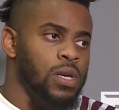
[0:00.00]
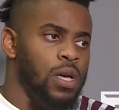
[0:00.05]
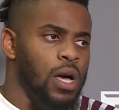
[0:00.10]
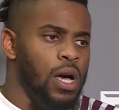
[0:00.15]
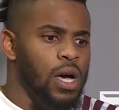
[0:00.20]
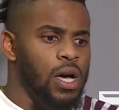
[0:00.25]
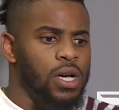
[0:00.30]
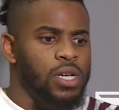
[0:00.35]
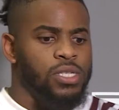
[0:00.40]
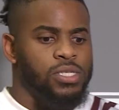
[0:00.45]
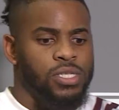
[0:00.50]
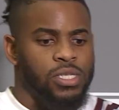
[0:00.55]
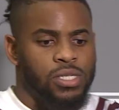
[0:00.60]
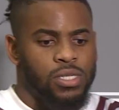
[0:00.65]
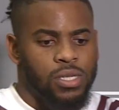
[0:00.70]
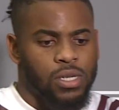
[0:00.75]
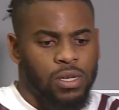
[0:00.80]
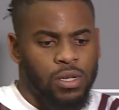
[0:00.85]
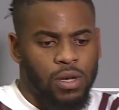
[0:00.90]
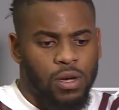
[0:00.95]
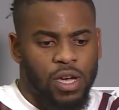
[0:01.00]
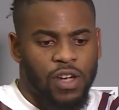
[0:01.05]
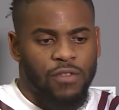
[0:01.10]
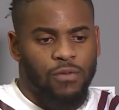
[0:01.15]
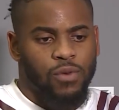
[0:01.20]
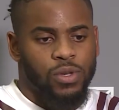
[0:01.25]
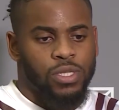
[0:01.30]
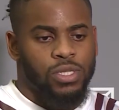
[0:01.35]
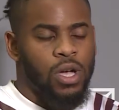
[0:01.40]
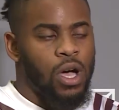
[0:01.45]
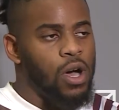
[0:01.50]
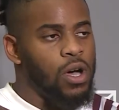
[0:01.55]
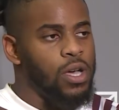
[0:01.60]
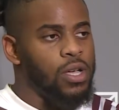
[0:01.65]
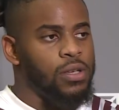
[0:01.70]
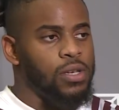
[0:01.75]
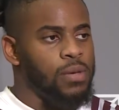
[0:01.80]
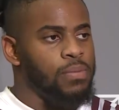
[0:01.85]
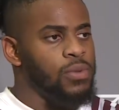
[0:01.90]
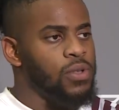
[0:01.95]
Uh, it's just you know everyone's
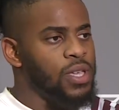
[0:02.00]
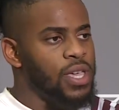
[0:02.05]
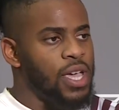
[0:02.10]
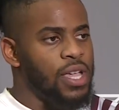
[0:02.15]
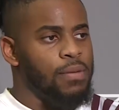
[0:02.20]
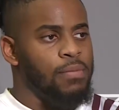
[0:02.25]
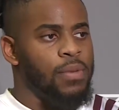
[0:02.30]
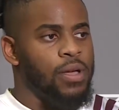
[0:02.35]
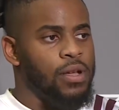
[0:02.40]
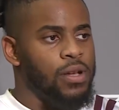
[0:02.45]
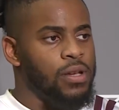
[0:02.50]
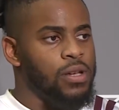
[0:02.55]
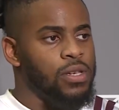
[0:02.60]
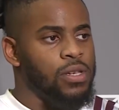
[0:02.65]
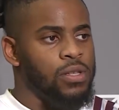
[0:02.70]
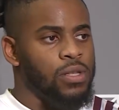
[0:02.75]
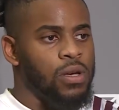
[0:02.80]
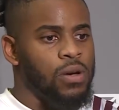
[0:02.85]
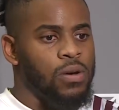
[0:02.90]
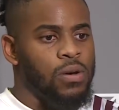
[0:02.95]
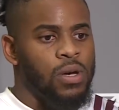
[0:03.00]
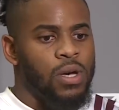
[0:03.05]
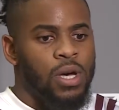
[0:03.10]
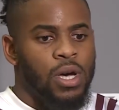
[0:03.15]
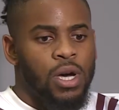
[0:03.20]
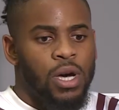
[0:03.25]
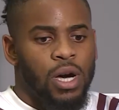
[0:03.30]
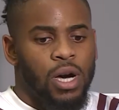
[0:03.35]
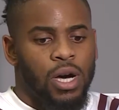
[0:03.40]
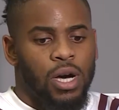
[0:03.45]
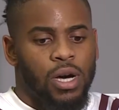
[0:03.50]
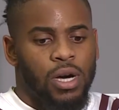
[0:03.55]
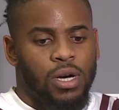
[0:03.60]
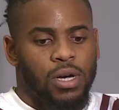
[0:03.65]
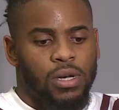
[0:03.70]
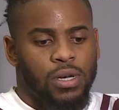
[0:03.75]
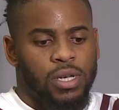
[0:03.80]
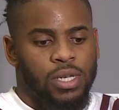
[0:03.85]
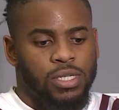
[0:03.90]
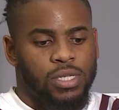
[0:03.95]
talking, communicating better. You know, uh,
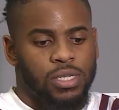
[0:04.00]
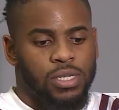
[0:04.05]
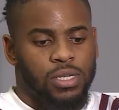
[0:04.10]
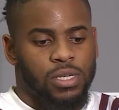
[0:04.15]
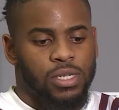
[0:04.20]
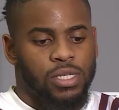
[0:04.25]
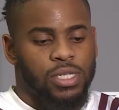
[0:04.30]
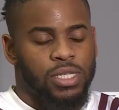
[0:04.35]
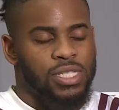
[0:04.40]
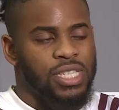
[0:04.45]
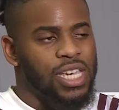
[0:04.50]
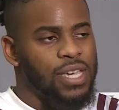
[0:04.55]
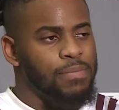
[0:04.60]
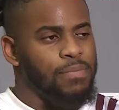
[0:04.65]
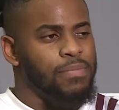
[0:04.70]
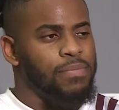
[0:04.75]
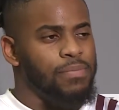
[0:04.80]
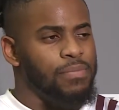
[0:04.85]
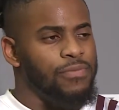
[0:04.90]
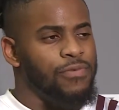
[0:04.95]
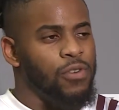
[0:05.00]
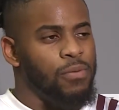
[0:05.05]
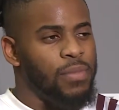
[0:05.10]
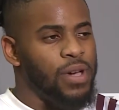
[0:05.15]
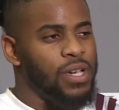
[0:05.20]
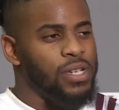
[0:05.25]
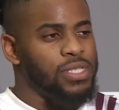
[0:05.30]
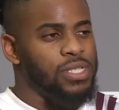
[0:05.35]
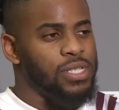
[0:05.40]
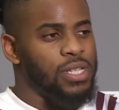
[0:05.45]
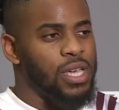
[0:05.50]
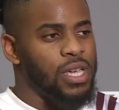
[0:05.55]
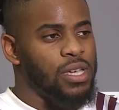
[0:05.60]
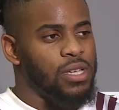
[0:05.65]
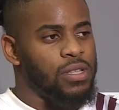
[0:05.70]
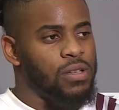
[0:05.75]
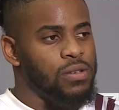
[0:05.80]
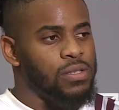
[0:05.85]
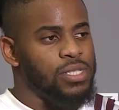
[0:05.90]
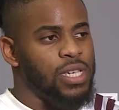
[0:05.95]
it's a it's the same formation, like
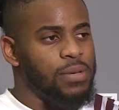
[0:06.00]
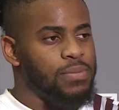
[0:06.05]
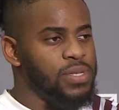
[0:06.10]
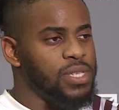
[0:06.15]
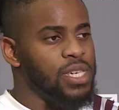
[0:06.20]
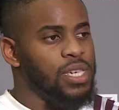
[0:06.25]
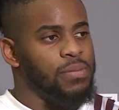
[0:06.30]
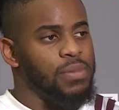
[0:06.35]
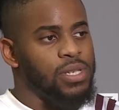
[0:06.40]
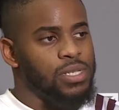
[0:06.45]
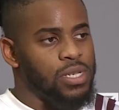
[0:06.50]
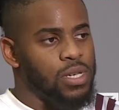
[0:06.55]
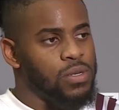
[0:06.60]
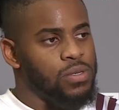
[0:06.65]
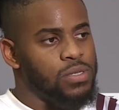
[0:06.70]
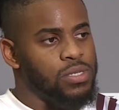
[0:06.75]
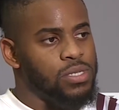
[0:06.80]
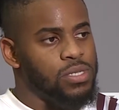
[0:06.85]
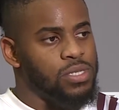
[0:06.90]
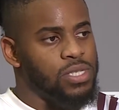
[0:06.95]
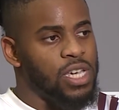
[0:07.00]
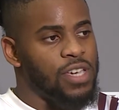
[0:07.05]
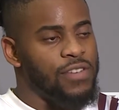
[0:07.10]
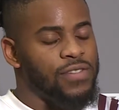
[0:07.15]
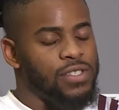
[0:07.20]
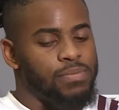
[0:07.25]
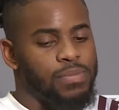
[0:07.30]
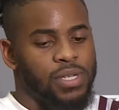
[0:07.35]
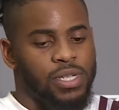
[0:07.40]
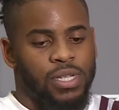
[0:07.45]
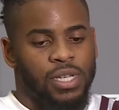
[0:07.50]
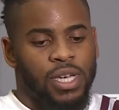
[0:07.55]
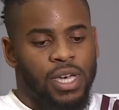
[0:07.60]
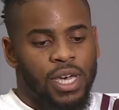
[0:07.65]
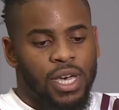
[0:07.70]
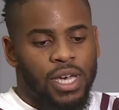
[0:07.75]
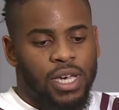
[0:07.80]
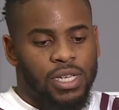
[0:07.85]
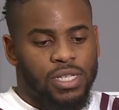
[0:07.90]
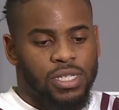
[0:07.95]
you know same scheme as Coach Chavis, but
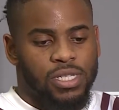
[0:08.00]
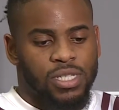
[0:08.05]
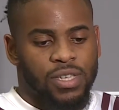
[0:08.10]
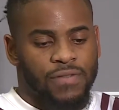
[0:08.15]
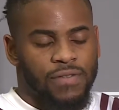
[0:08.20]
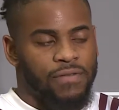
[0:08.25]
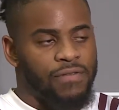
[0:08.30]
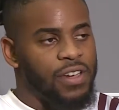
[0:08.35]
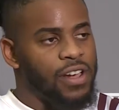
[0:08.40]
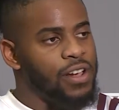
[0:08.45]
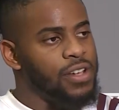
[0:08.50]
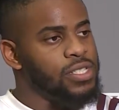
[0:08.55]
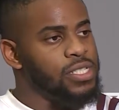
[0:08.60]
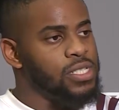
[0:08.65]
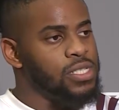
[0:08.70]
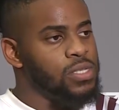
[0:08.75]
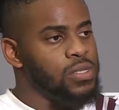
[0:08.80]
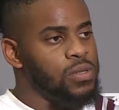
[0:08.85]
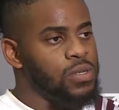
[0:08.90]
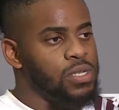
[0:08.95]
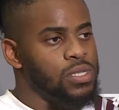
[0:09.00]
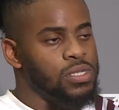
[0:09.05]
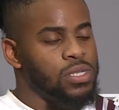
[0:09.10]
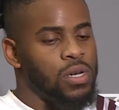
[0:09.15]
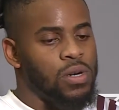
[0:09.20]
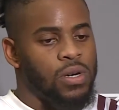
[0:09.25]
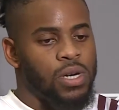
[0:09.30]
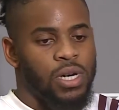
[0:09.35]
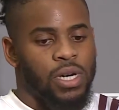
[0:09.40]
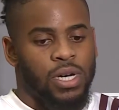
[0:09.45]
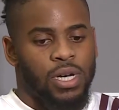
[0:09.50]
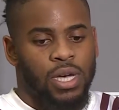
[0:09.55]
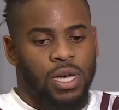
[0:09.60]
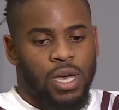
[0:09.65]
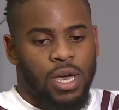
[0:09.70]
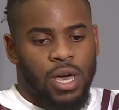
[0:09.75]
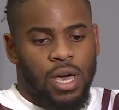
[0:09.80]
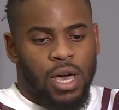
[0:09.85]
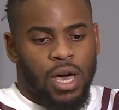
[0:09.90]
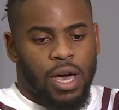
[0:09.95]
it's just different variants into it. So,
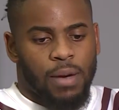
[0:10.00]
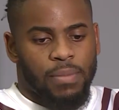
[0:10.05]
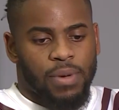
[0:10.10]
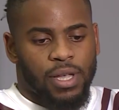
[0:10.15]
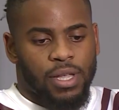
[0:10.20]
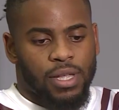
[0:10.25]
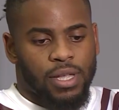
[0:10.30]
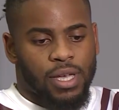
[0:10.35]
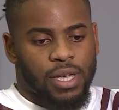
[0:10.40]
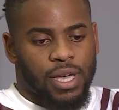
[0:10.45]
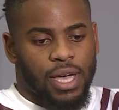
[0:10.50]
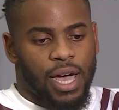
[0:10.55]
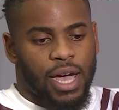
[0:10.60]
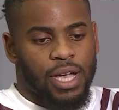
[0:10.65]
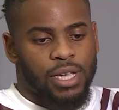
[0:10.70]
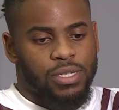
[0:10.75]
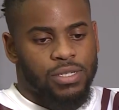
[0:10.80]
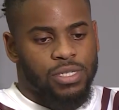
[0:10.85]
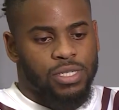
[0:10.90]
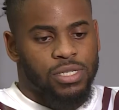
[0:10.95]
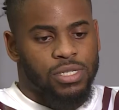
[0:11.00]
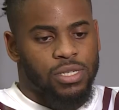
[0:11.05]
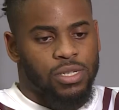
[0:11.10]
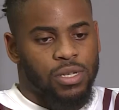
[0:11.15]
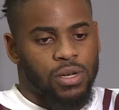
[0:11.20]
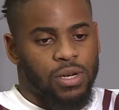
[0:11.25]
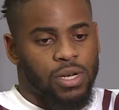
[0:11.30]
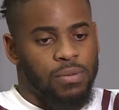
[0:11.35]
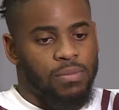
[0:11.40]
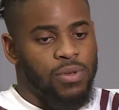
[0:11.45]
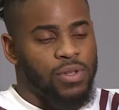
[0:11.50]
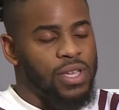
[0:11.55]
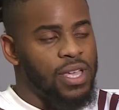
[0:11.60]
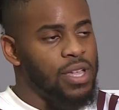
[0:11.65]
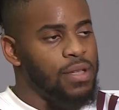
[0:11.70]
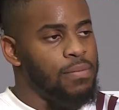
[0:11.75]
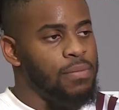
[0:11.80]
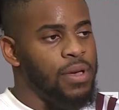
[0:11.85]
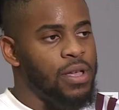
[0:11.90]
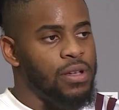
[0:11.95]
uh, I mean, guys are just you know
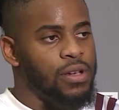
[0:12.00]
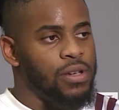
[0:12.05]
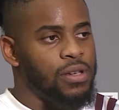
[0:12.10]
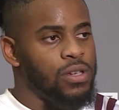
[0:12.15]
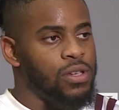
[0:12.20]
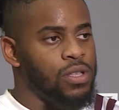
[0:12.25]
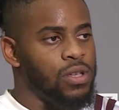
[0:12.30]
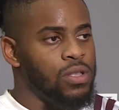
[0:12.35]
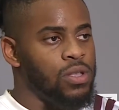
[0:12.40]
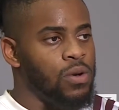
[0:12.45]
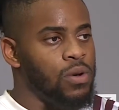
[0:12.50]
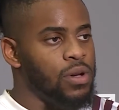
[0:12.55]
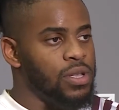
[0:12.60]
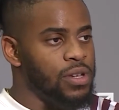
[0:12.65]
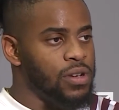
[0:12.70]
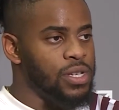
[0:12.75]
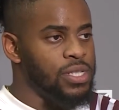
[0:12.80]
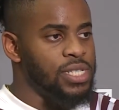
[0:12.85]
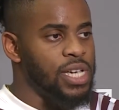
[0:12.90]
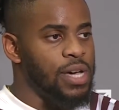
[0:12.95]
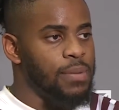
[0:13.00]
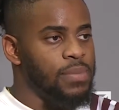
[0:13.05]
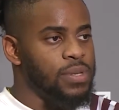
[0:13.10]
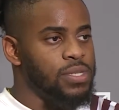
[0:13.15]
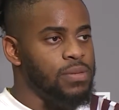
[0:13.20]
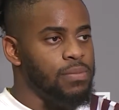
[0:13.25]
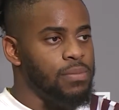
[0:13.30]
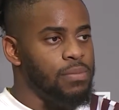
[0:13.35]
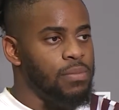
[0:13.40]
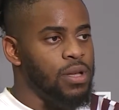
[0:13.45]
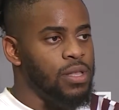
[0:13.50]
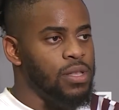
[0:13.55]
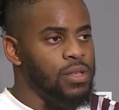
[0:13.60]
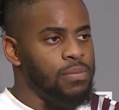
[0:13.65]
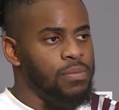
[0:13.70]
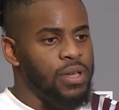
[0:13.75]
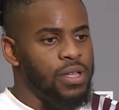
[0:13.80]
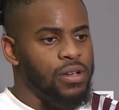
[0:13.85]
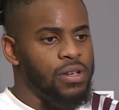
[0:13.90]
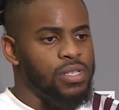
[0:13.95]
communicating better, you know knowing their assignments a little
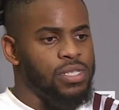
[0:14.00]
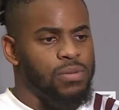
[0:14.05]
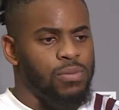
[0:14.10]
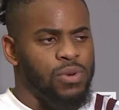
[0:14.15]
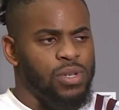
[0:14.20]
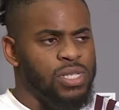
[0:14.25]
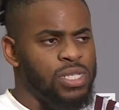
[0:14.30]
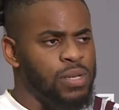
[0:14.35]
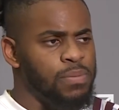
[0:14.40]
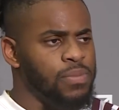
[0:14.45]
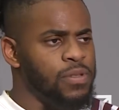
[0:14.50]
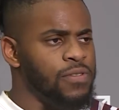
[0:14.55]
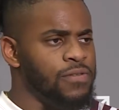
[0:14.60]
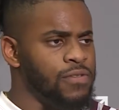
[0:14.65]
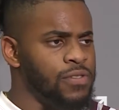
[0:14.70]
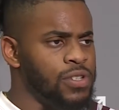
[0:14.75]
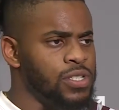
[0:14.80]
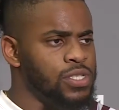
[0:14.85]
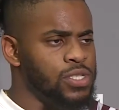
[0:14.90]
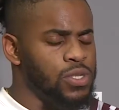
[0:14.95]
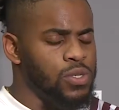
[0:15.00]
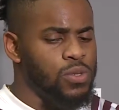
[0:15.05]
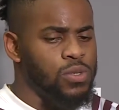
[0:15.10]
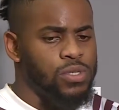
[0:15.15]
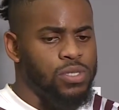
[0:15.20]
better. It's more simpler for us too.